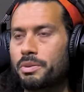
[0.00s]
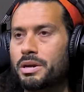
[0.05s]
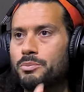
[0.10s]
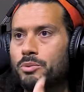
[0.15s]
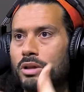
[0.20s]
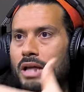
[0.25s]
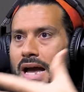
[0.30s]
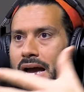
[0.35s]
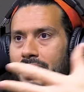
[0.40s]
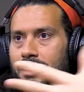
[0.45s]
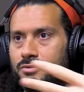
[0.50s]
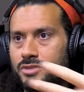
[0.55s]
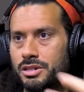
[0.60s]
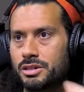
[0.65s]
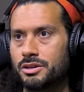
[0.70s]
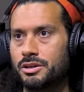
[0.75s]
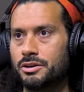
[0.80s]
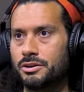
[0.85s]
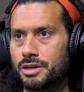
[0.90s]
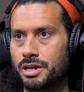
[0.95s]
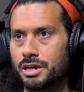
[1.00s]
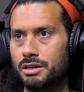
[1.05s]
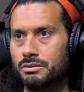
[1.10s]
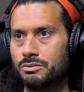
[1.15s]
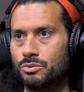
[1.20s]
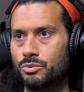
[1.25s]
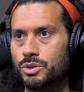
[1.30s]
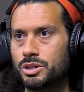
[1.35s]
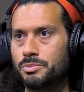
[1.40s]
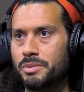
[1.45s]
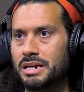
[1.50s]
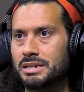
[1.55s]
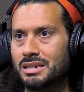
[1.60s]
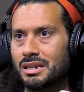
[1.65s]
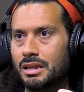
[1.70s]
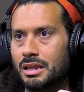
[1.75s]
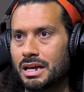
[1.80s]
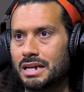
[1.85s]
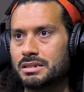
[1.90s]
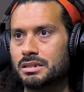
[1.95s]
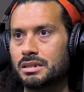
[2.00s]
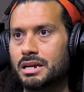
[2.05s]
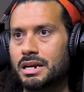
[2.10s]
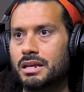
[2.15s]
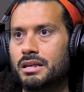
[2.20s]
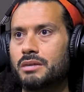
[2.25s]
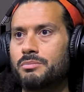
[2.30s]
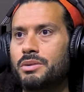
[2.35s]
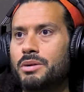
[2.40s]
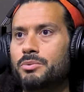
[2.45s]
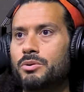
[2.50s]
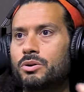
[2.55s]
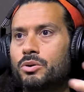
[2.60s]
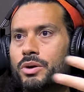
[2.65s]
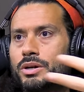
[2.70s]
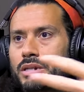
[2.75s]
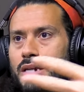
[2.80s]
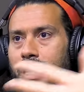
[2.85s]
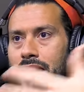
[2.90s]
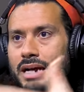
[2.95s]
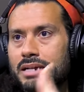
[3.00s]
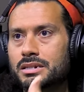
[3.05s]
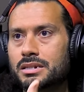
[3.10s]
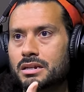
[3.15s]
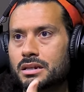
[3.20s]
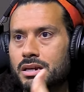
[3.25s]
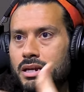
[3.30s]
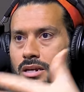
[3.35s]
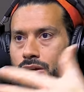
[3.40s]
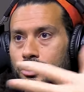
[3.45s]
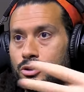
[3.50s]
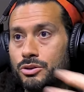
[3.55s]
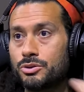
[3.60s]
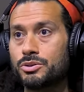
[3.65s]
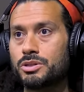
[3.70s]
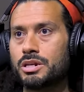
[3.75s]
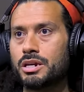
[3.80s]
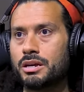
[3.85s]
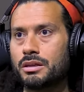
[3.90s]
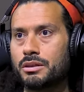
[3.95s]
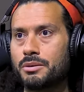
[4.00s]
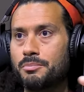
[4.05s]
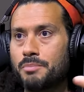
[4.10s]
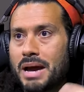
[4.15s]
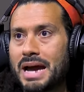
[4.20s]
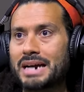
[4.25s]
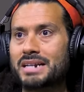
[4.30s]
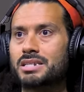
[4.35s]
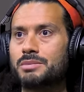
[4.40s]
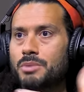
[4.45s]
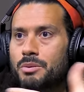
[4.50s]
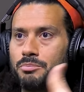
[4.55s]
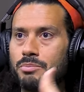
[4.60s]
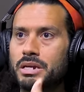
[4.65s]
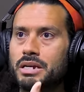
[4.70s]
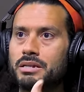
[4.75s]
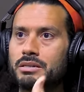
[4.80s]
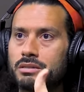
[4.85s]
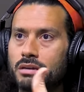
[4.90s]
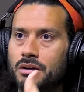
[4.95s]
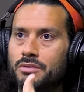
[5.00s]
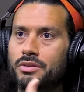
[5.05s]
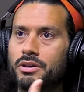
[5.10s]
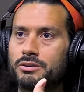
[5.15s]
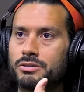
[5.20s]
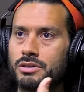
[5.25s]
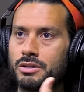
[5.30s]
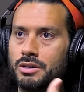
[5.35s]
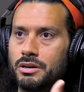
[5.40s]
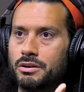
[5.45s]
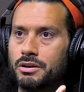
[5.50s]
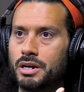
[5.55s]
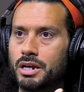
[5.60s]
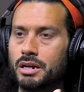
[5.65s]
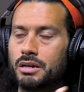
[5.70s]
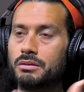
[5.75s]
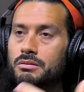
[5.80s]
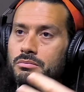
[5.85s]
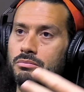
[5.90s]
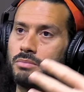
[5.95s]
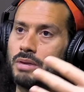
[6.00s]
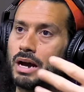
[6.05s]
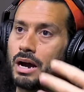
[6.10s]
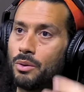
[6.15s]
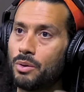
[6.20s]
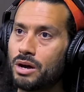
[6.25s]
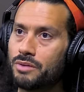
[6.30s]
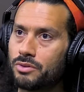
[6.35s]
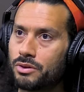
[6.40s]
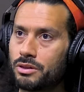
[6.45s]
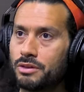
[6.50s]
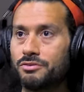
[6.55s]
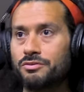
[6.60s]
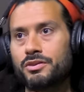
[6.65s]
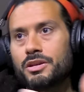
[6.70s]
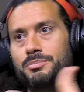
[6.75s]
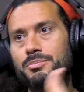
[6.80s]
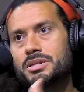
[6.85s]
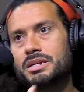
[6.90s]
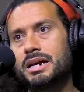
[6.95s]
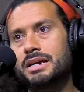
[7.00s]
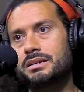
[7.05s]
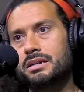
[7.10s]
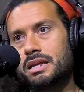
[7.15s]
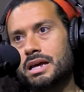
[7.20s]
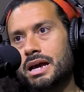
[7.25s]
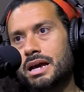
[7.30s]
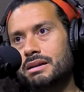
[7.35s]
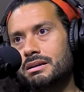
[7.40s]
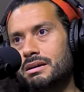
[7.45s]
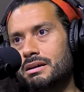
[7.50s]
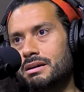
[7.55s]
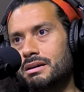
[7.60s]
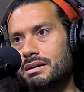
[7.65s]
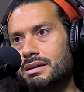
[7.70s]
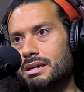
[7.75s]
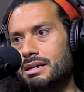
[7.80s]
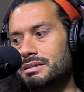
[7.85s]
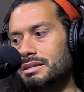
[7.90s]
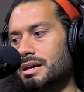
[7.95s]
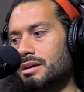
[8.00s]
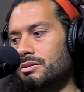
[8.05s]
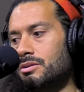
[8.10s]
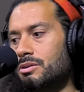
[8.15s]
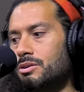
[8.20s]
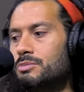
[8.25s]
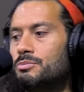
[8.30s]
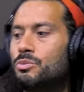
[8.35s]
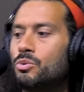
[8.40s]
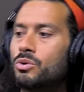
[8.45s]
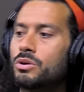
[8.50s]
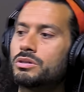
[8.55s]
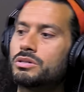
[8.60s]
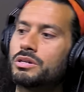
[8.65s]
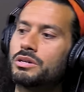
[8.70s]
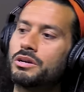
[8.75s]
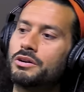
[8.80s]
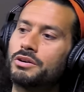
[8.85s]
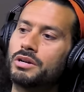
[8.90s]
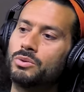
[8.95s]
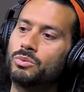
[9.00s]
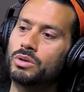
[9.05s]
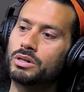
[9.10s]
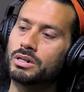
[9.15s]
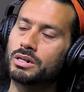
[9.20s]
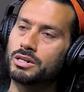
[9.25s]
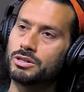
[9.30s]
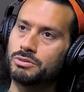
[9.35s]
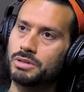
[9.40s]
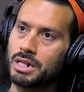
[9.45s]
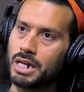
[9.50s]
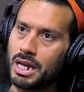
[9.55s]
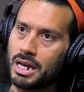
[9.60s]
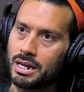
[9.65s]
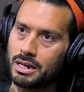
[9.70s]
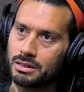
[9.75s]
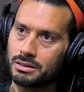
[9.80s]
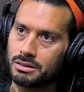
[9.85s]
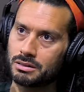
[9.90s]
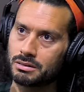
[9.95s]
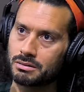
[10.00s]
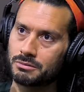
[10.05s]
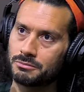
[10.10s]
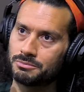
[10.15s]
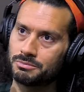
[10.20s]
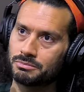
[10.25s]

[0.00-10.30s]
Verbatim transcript: people have security, which makes it less likely that people are going to escalate using the maximum means of their security. However, the flip side to that is that the more security one country gains,